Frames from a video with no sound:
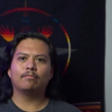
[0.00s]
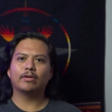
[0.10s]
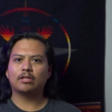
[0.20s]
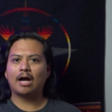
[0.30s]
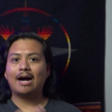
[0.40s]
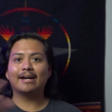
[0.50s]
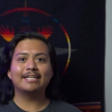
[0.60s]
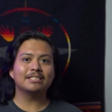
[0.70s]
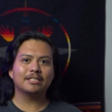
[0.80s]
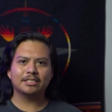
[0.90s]
of the
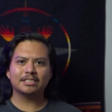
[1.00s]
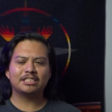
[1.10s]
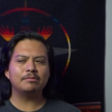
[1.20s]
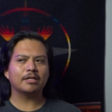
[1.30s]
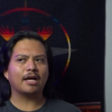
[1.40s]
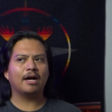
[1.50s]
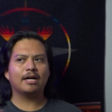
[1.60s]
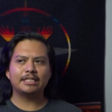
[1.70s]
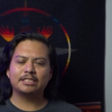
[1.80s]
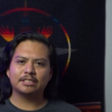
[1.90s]
heist, because it seems like the
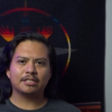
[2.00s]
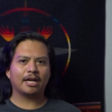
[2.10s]
heist is